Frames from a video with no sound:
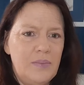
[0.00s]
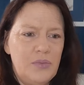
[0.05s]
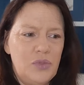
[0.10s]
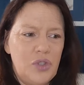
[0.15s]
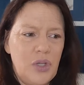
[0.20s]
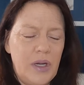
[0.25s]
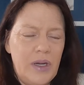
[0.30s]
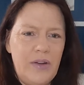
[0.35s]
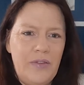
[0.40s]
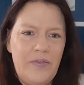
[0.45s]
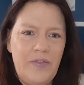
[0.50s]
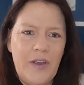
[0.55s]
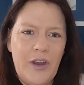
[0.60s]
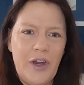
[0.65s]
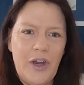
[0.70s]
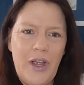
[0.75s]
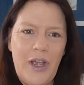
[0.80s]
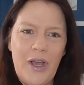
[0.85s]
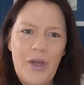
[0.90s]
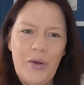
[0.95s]
trying to
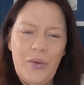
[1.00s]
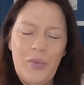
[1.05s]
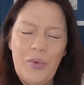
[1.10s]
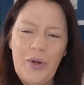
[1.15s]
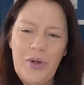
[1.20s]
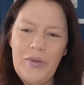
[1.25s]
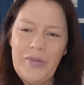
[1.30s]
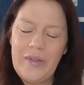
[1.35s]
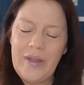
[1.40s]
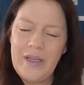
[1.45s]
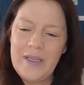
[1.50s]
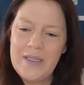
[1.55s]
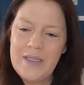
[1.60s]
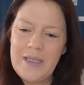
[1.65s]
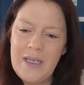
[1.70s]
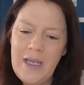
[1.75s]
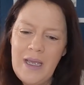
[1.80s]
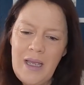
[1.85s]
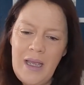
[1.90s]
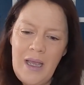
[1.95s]
figure out how to word this,
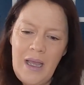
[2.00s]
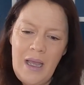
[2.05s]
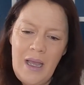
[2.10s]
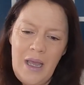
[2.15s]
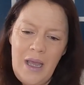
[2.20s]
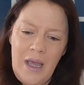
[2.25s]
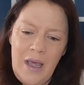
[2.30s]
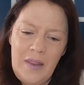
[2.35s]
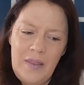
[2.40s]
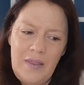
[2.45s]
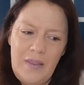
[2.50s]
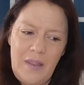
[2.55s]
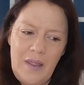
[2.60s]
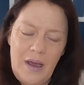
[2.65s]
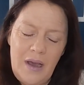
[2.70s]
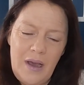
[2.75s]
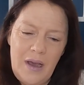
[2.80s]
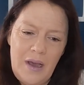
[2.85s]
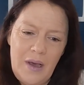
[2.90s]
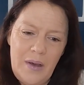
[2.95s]

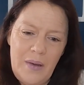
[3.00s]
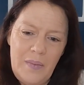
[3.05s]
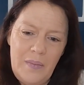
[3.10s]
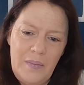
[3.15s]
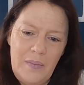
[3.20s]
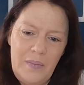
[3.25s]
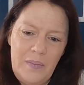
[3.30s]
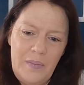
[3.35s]
uh,